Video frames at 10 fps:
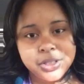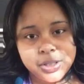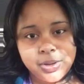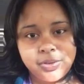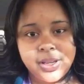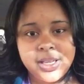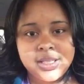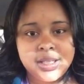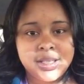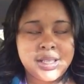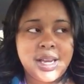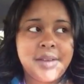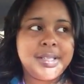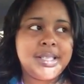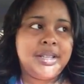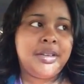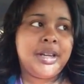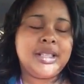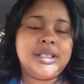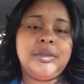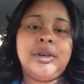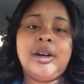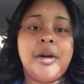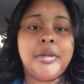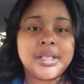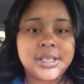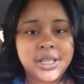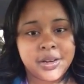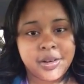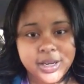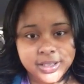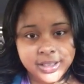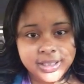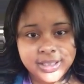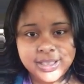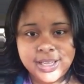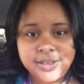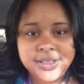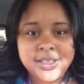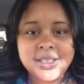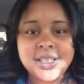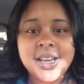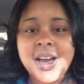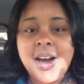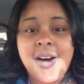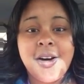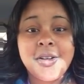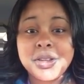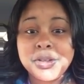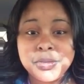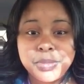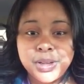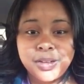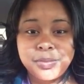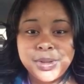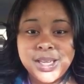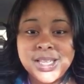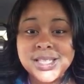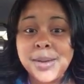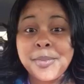to show my face because I haven't seen you guys in a while. I want to send congratulations out to all the new BFPs.